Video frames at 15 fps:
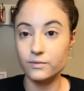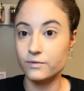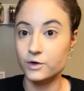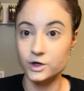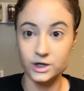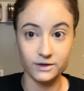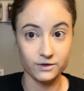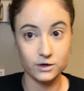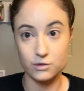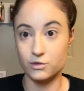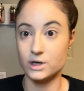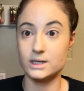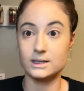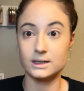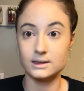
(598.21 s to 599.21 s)
for different
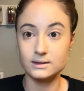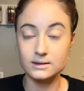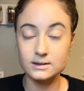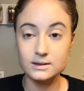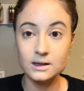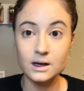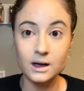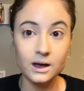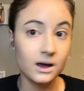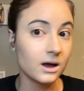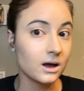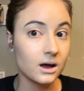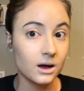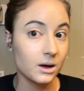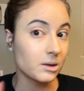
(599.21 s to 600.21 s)
reasons.
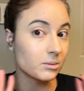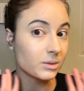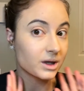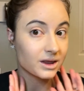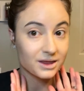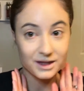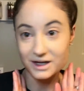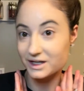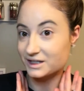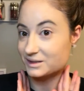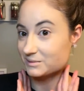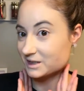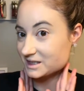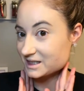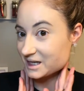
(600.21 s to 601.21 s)
But
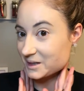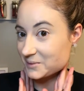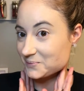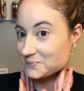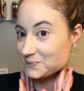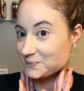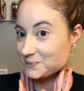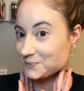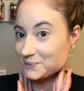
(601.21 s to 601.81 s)
there's my skin.